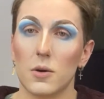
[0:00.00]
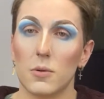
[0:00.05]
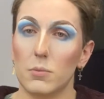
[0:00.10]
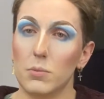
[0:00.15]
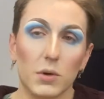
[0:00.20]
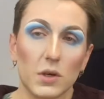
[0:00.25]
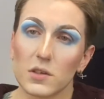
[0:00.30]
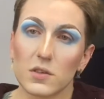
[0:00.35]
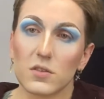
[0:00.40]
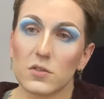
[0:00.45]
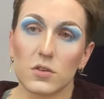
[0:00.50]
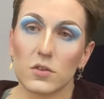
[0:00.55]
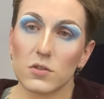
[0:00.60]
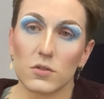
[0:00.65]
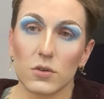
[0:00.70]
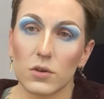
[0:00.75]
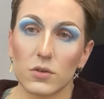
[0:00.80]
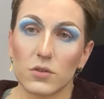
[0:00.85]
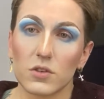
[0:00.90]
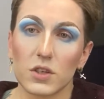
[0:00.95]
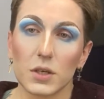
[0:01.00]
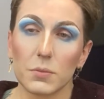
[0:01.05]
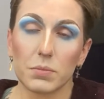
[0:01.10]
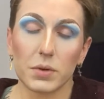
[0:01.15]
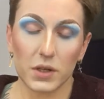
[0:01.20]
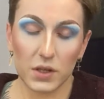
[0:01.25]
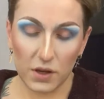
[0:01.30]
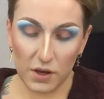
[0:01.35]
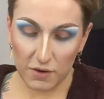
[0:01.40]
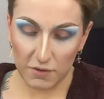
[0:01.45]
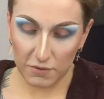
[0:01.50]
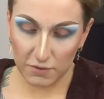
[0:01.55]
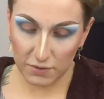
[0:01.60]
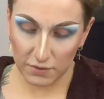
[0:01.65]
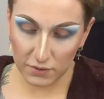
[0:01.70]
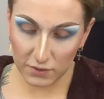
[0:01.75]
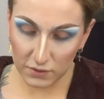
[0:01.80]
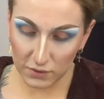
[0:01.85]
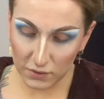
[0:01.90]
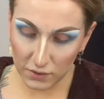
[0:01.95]
but it's just not deep enough.
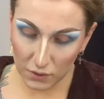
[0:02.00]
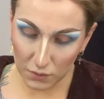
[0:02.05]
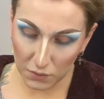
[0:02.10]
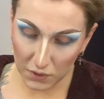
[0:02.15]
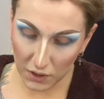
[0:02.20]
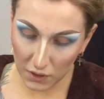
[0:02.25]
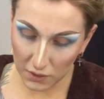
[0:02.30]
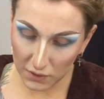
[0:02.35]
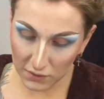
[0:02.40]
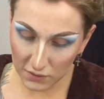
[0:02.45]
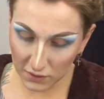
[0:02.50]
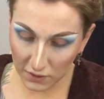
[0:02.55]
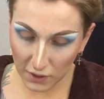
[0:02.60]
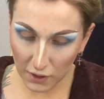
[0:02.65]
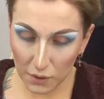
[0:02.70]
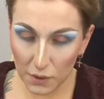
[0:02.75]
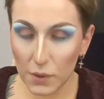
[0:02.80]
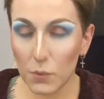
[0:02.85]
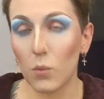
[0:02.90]
So we're going to go in